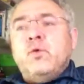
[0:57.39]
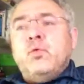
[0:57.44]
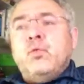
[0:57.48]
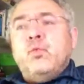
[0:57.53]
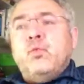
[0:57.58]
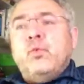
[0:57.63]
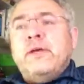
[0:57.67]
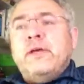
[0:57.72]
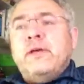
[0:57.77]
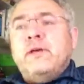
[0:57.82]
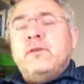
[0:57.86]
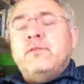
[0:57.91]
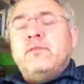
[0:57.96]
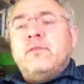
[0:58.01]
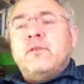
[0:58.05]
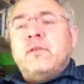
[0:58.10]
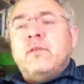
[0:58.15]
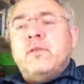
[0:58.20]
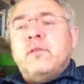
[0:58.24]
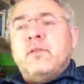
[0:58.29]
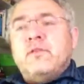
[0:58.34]
with
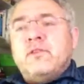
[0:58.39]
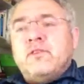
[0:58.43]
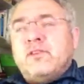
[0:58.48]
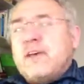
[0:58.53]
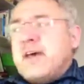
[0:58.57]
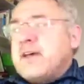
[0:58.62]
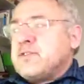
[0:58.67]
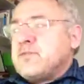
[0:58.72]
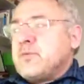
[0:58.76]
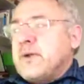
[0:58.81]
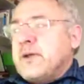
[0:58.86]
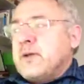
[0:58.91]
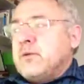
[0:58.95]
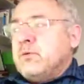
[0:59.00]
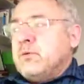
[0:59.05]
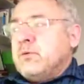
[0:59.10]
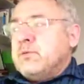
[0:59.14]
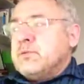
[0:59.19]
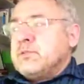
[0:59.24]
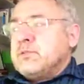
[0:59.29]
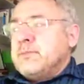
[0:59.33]
the tax
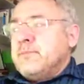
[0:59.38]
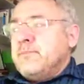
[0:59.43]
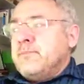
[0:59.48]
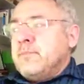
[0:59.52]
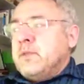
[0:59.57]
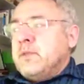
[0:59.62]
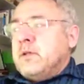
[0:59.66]
records,